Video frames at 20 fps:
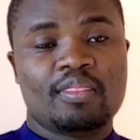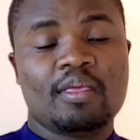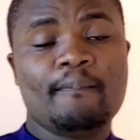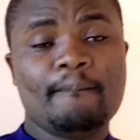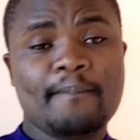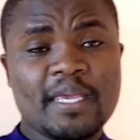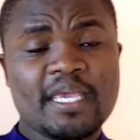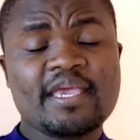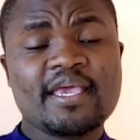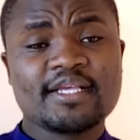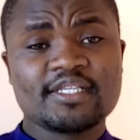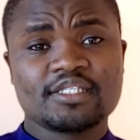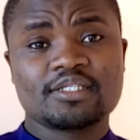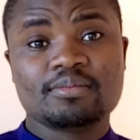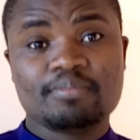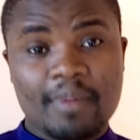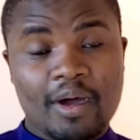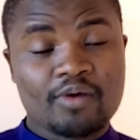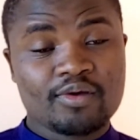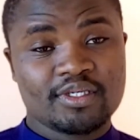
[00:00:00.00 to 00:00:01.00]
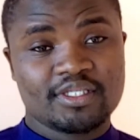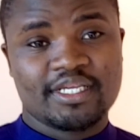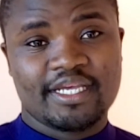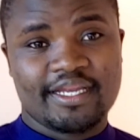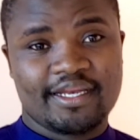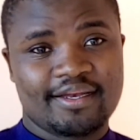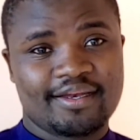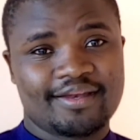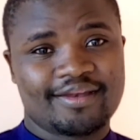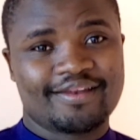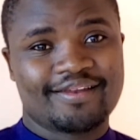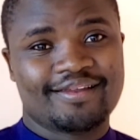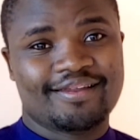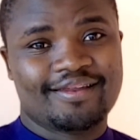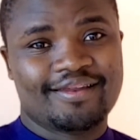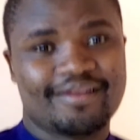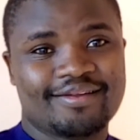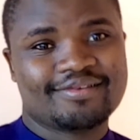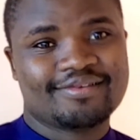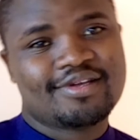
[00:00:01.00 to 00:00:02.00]
The biggest mountain
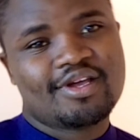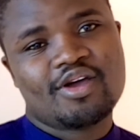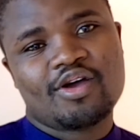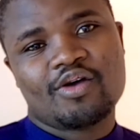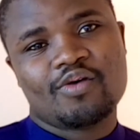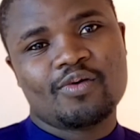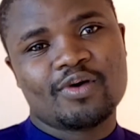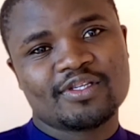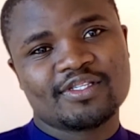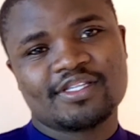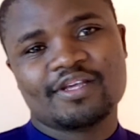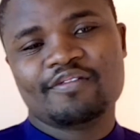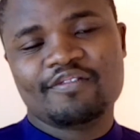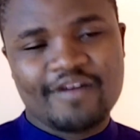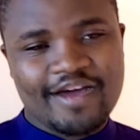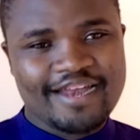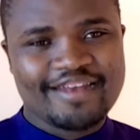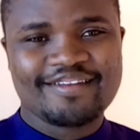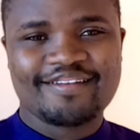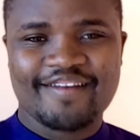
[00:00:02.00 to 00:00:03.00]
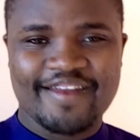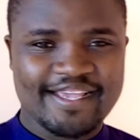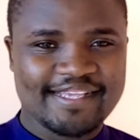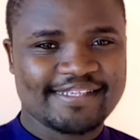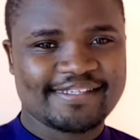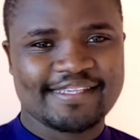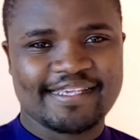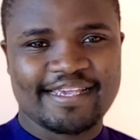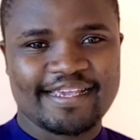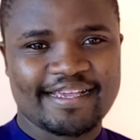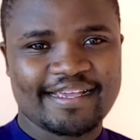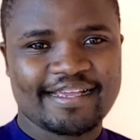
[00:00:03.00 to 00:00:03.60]
was the fundraising.